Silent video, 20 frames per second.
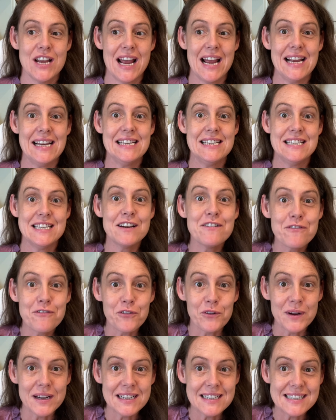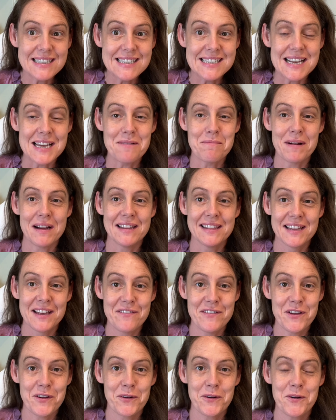a difference in my
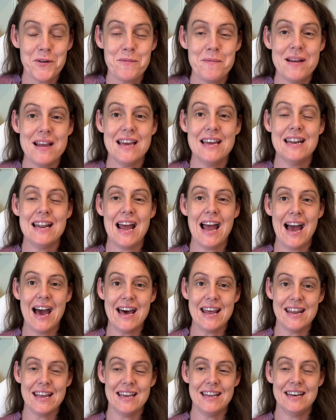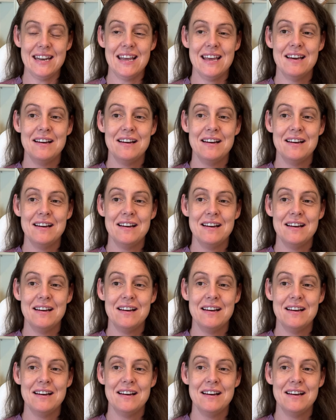living room. It added,